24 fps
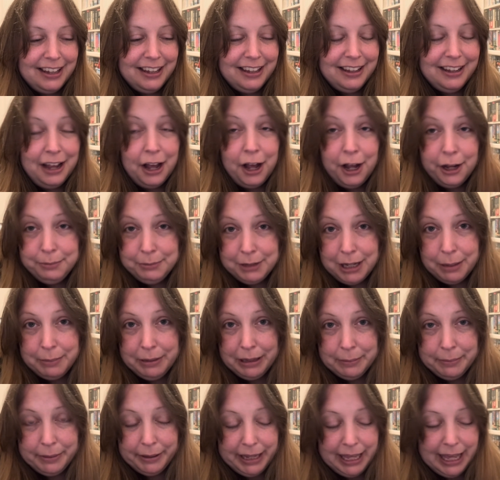
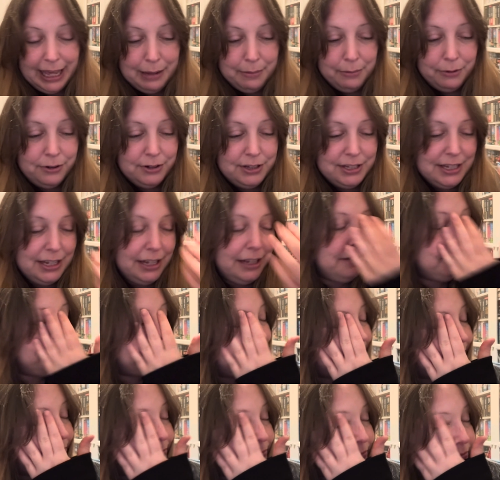Homecoming by Kate Morton,
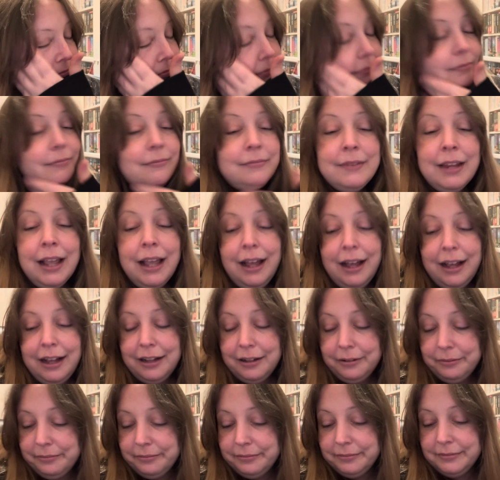
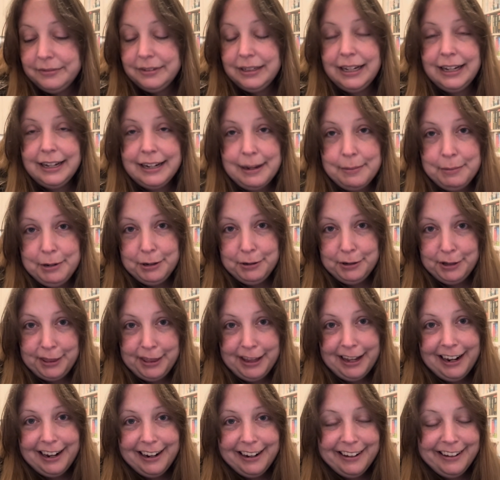and let me know what you
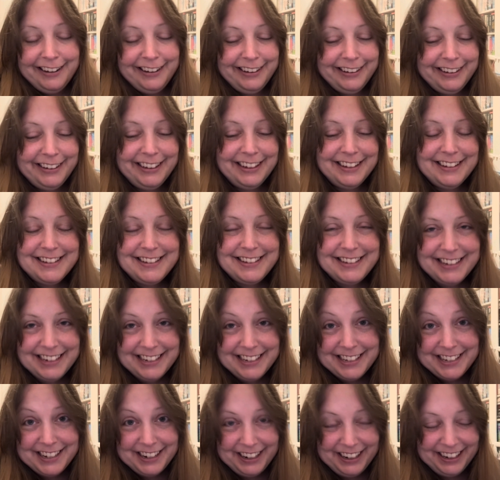think, because
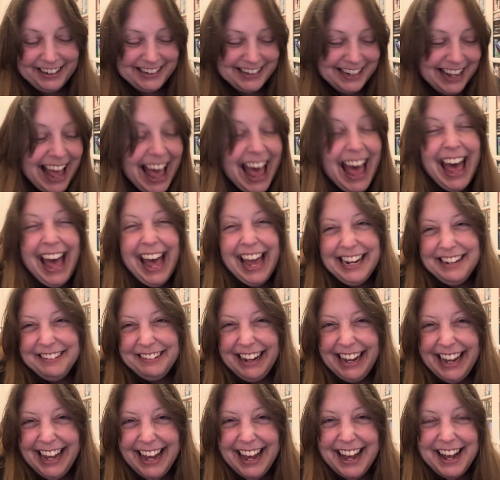it's so good.
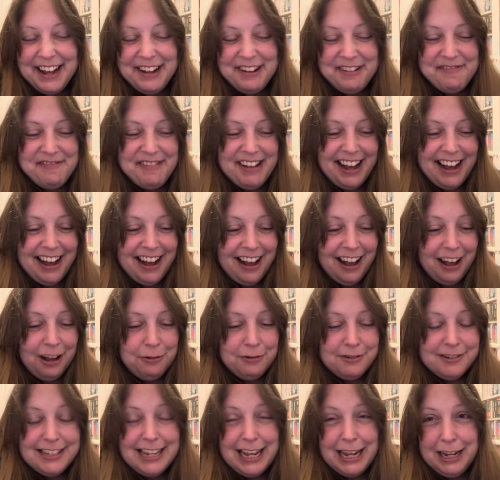Anyway, I
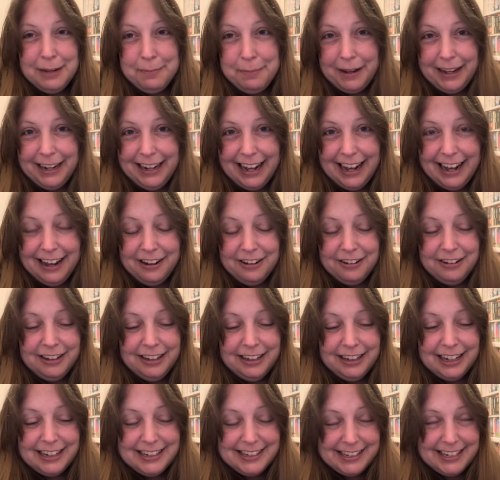will say goodbye now.
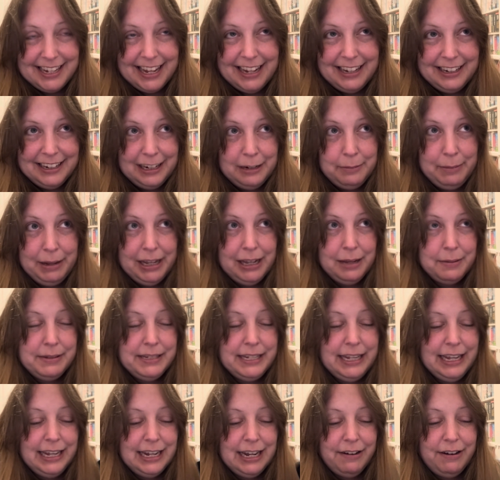As I said, I'm going to make a cup of
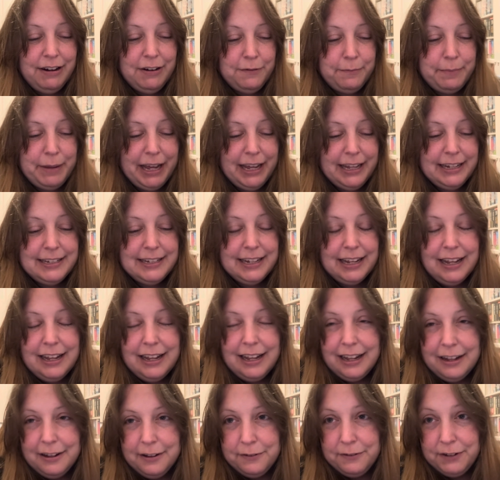tea, get ready for bed,
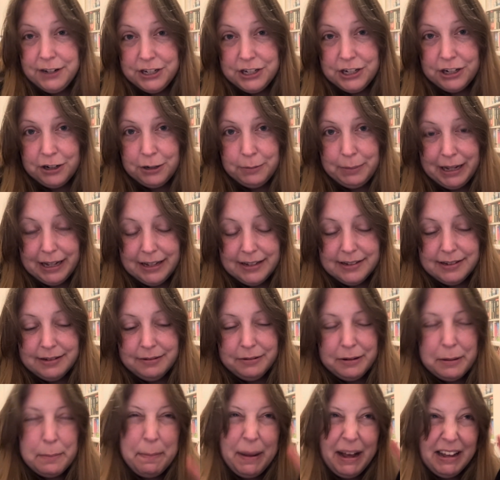finishing on about
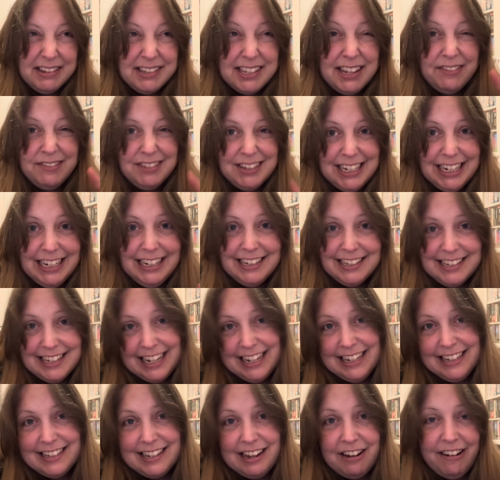17
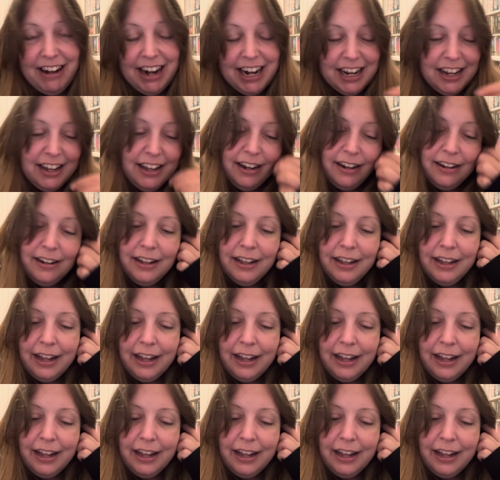syns, I reckon,